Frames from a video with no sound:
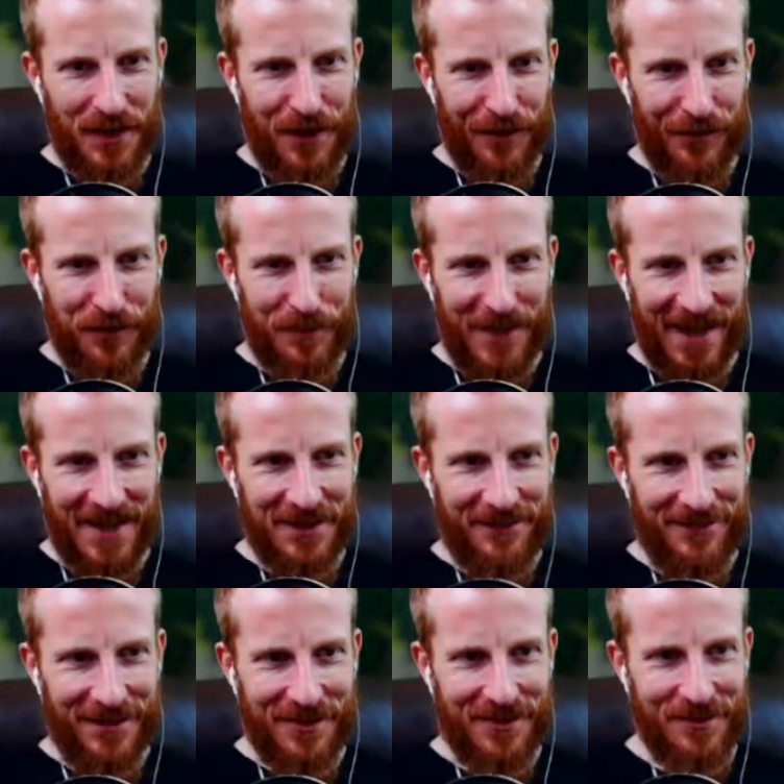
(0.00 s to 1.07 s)
Off the back,
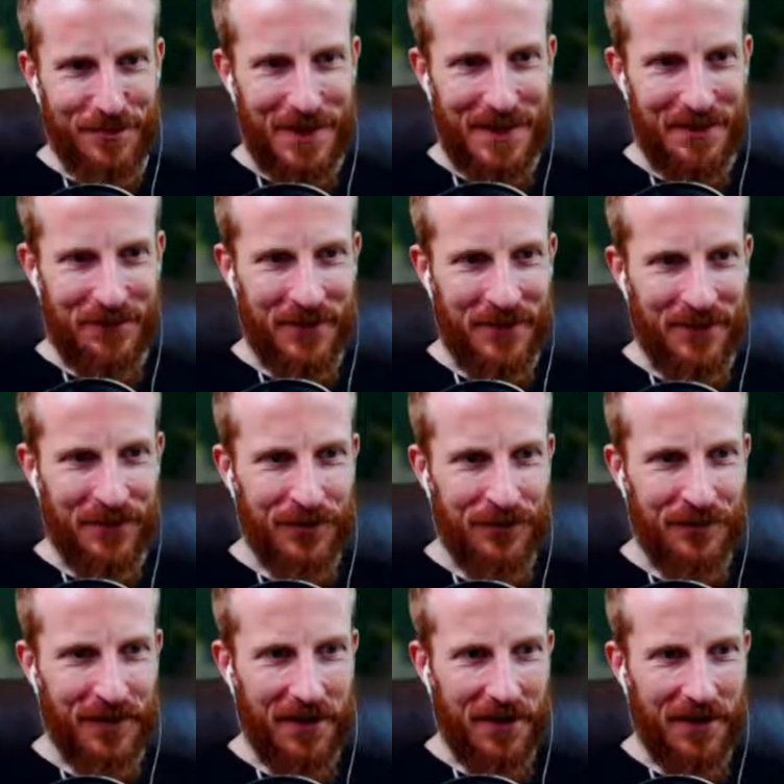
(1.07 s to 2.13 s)
you've got a spinning wheel.
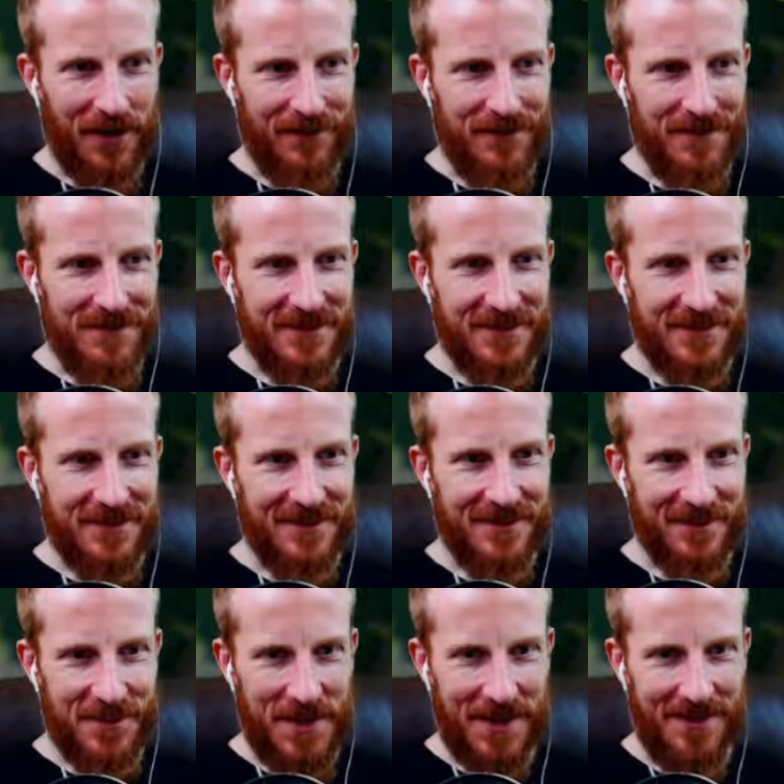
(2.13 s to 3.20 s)
You've got, obviously, these
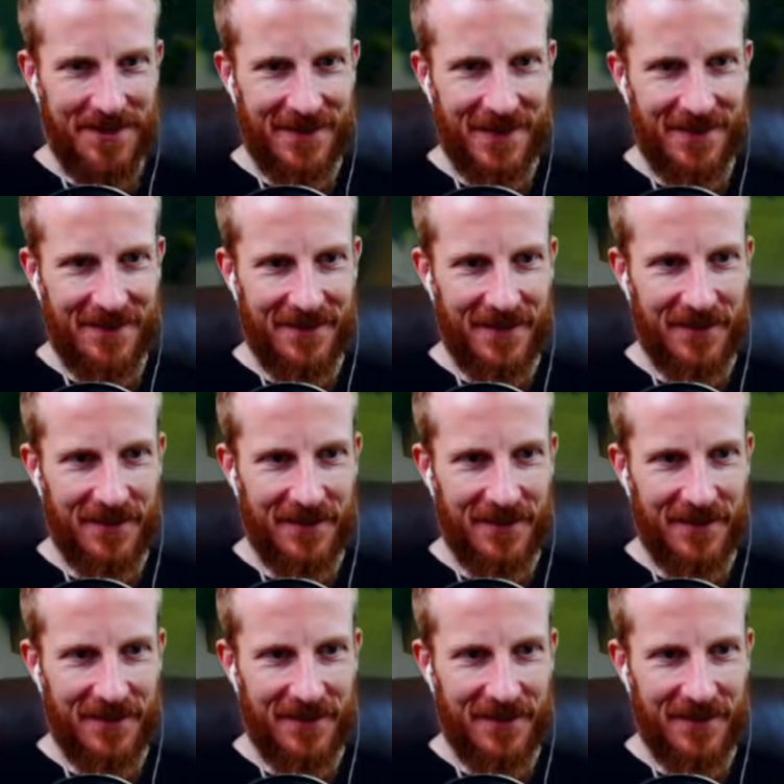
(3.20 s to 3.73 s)
are textiles